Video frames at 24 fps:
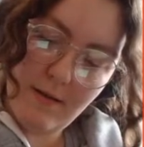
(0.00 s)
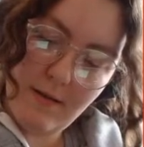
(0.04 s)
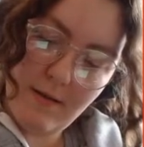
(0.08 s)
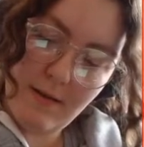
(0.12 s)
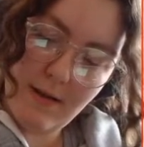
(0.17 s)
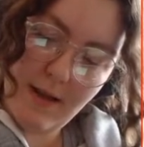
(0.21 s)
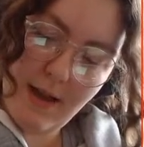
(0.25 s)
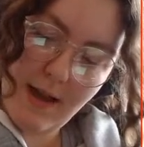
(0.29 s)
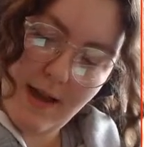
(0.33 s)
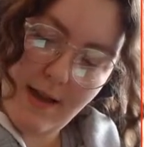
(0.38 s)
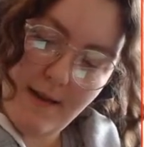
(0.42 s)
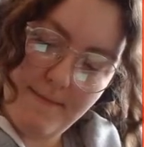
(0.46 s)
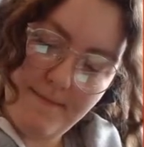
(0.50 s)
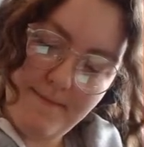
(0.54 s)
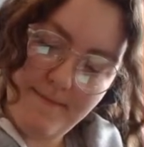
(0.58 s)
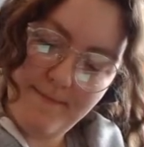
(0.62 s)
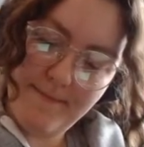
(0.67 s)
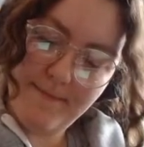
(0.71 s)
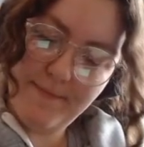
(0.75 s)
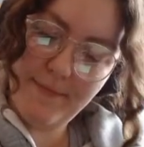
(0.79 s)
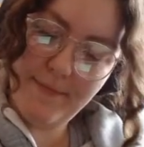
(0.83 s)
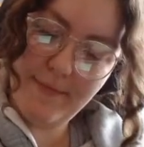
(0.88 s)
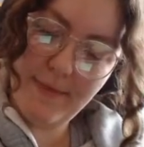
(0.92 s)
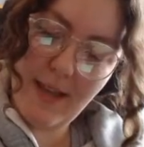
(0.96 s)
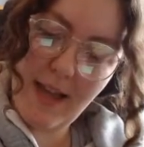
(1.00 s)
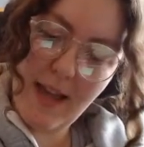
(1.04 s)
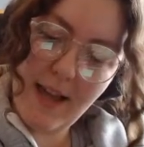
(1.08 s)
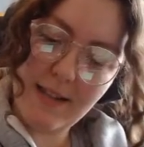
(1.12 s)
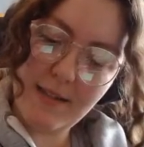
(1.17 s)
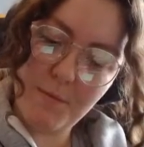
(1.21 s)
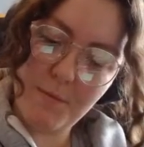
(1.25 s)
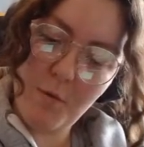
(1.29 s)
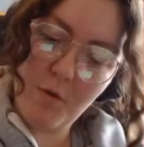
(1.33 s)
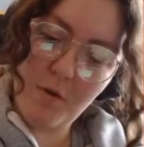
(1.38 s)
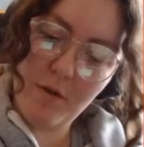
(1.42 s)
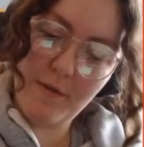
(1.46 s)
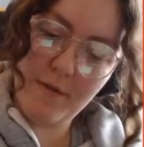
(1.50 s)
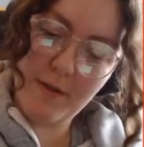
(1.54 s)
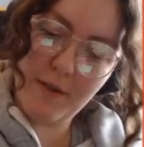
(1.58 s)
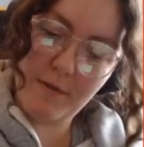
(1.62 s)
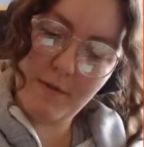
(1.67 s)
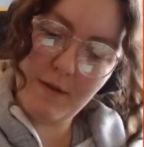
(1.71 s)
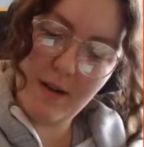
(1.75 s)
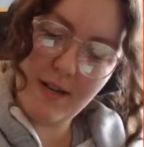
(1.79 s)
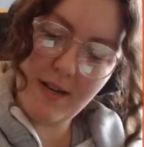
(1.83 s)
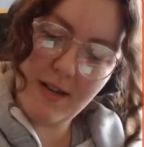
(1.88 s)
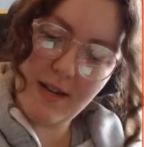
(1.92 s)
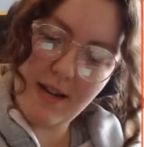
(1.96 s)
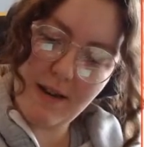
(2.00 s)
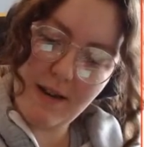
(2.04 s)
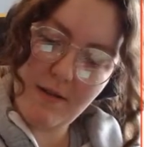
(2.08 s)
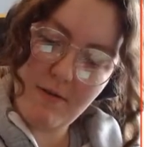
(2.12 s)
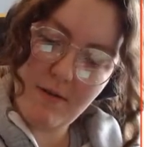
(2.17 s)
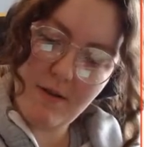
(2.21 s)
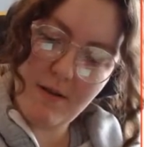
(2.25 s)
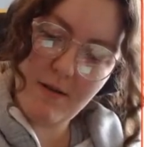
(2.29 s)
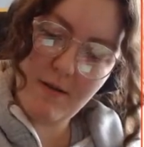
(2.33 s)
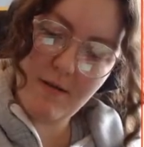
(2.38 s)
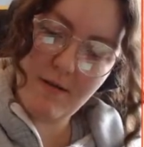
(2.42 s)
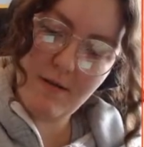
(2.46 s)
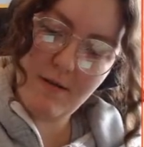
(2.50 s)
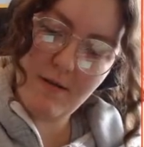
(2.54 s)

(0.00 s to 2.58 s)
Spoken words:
There. That's more of a 3D arrow.